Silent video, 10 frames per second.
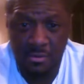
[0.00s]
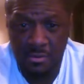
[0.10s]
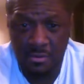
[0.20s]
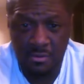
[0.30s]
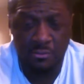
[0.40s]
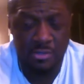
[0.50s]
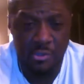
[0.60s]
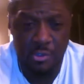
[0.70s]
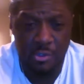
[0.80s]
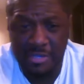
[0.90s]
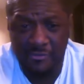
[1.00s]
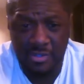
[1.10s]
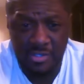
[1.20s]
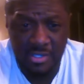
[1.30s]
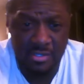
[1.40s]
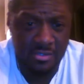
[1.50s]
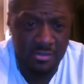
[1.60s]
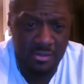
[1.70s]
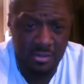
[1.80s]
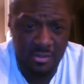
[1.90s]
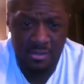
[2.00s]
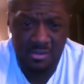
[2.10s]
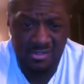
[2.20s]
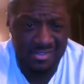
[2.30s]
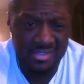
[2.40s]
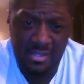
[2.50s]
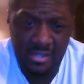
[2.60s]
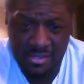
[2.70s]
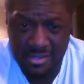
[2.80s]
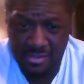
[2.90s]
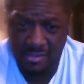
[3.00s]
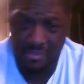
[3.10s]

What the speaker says: No disrespect for Jesus. Just didn't exist.